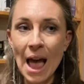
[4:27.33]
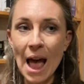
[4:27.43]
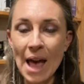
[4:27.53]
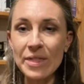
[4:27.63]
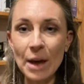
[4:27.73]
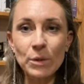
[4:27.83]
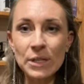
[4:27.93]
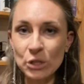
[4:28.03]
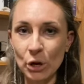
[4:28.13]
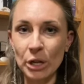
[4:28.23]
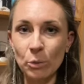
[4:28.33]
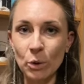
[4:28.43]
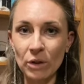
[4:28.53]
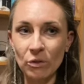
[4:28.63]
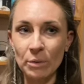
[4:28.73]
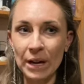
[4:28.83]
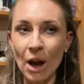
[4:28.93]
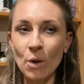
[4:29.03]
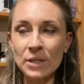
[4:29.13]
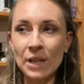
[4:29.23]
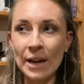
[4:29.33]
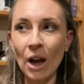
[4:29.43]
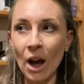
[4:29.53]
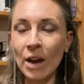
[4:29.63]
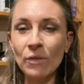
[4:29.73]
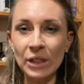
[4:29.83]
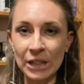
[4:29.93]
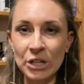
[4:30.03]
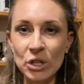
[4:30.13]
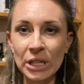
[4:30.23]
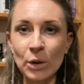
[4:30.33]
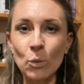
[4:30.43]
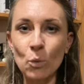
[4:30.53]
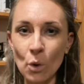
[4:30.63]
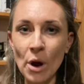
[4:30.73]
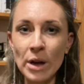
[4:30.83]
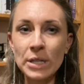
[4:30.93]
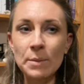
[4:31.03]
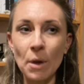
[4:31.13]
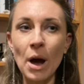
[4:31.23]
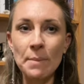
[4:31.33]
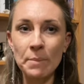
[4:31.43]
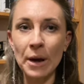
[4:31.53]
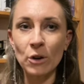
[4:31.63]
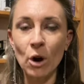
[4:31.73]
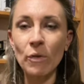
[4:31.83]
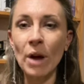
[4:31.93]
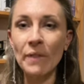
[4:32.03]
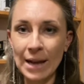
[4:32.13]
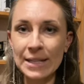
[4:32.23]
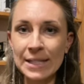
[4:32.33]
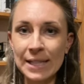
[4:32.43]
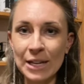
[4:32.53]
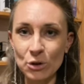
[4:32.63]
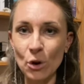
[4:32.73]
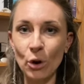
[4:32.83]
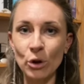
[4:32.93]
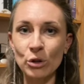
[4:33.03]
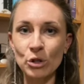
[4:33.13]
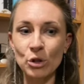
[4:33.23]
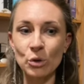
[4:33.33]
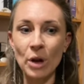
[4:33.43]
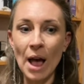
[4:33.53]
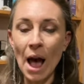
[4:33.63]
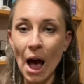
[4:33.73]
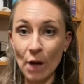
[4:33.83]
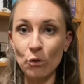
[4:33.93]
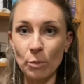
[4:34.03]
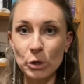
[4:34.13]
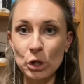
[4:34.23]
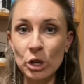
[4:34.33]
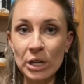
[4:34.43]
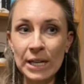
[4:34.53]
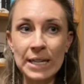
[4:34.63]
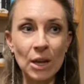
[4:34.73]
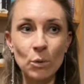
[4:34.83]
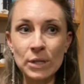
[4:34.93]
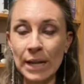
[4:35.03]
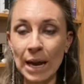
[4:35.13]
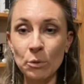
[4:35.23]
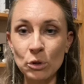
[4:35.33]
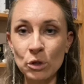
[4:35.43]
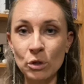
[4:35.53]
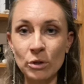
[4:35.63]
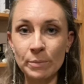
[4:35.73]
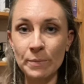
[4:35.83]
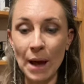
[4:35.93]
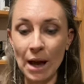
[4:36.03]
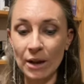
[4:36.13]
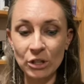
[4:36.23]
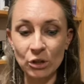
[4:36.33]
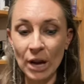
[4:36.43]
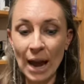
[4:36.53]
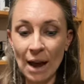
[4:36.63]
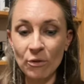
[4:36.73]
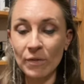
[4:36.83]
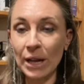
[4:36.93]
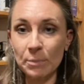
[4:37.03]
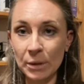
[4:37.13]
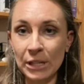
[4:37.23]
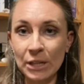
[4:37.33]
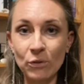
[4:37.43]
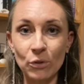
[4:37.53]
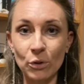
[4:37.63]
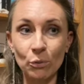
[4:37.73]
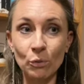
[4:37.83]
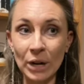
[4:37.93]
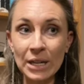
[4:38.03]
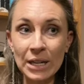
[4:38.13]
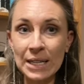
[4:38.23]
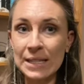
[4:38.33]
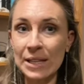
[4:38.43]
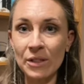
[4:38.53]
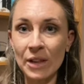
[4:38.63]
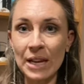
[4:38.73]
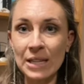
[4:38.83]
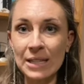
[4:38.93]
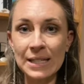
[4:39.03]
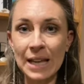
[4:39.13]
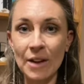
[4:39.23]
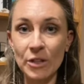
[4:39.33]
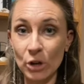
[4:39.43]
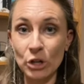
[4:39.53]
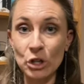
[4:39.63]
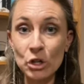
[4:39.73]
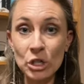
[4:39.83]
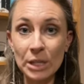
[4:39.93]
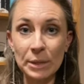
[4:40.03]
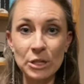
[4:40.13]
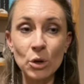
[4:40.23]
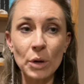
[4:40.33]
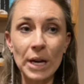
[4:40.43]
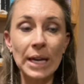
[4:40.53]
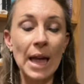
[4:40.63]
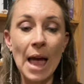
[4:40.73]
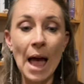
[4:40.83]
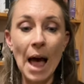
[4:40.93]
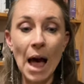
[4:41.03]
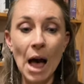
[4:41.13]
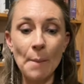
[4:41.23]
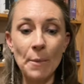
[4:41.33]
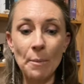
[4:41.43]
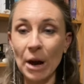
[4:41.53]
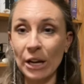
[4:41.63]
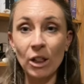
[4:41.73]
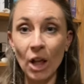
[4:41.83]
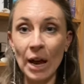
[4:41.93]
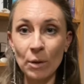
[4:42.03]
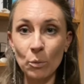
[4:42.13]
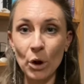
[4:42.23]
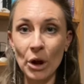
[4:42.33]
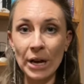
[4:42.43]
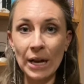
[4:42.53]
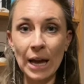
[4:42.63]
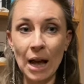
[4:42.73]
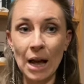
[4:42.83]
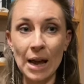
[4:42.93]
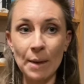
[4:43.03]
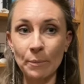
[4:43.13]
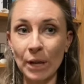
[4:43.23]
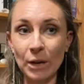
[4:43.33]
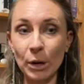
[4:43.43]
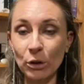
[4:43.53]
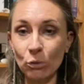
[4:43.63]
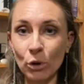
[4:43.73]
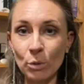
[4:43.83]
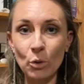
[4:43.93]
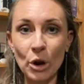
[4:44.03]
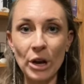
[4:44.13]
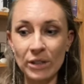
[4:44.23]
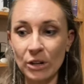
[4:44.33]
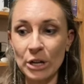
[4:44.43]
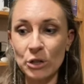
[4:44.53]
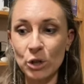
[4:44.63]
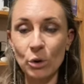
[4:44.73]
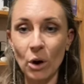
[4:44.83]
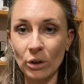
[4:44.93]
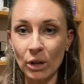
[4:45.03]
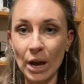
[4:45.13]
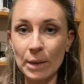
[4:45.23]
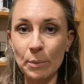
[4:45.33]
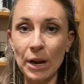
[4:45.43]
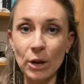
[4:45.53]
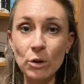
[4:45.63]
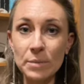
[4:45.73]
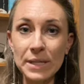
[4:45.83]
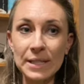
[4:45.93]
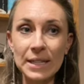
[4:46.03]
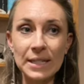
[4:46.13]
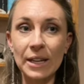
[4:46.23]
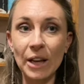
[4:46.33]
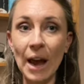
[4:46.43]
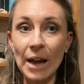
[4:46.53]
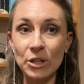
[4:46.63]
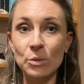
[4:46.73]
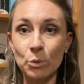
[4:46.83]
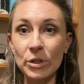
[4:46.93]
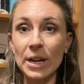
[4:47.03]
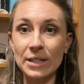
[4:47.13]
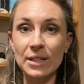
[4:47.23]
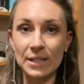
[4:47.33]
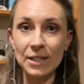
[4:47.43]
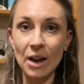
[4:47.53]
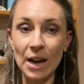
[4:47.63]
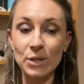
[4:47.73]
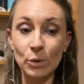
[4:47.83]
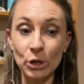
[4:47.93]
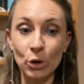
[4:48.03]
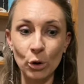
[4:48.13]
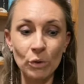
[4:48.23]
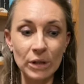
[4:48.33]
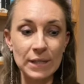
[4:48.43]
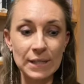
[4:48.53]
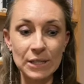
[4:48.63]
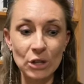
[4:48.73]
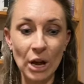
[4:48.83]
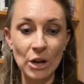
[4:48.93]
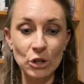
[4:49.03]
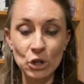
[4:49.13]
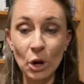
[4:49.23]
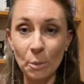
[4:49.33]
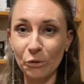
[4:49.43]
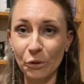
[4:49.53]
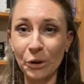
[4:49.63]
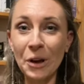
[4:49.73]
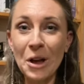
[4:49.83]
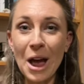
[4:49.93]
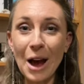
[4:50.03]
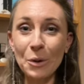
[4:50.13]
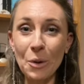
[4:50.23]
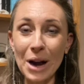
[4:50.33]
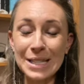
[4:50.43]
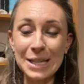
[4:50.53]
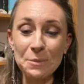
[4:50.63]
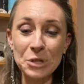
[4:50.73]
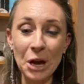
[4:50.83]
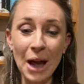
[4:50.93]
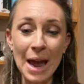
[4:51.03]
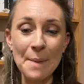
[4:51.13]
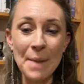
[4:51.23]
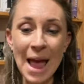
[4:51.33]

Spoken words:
And that was a turning point for me. I was like, I have literally worked my butt off. I've had to say no to other opportunities. I wasn't able to, have availability for readings and things that I'd usually be doing. My client work and like my group work that I do online in my own business, like I had to put that to the side so I could go run this shop for quite some time.